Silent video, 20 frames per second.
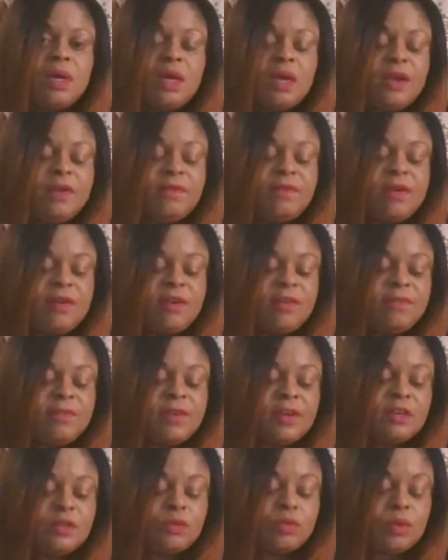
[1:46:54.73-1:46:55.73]

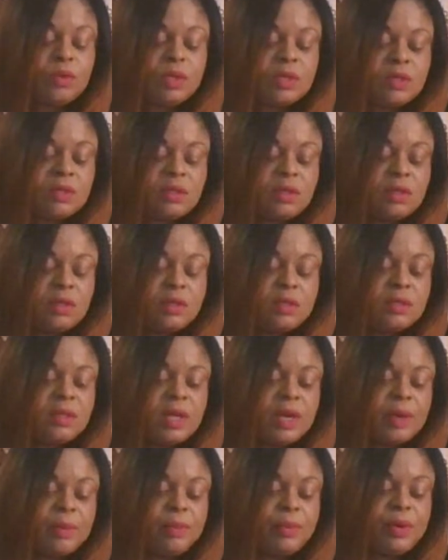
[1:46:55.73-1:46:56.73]
Irrelevant questions
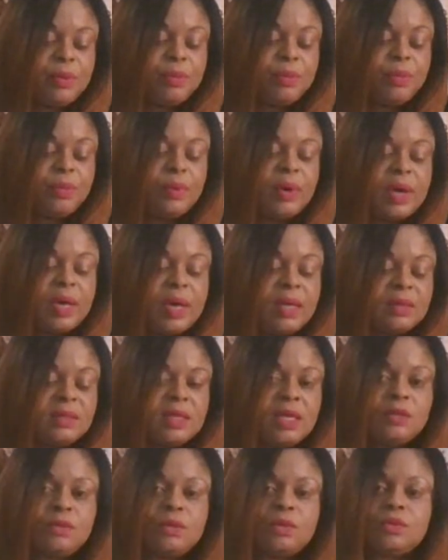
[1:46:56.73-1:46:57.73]
that people ask.
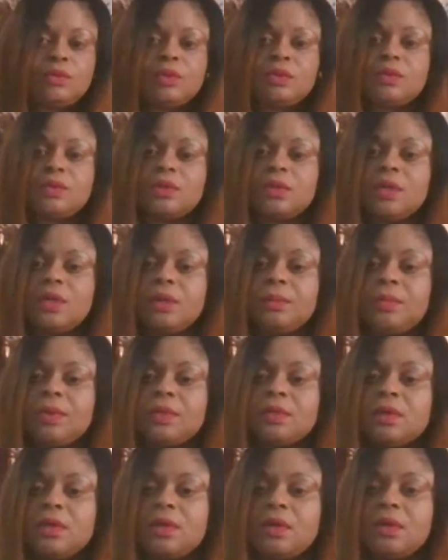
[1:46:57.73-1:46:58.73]
That's what we're talking
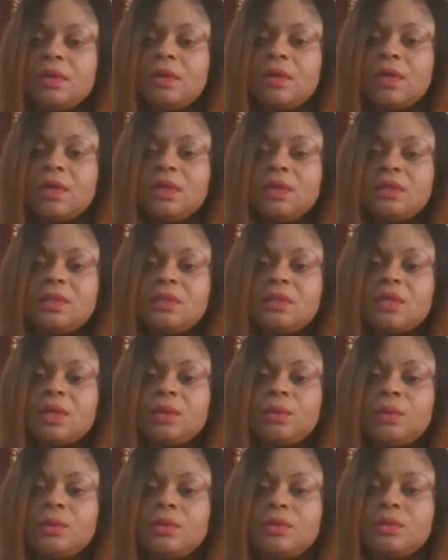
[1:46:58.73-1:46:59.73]
about. Okay, sis, I
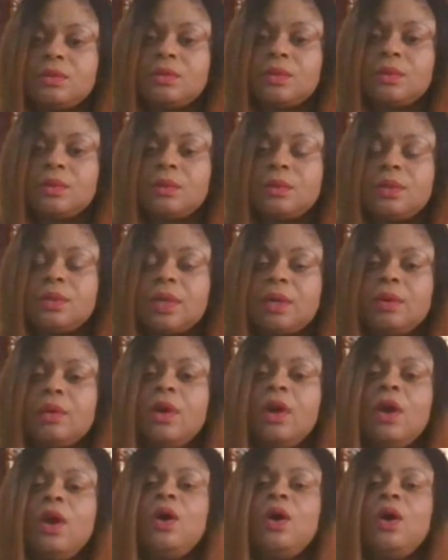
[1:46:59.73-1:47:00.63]
want to go now.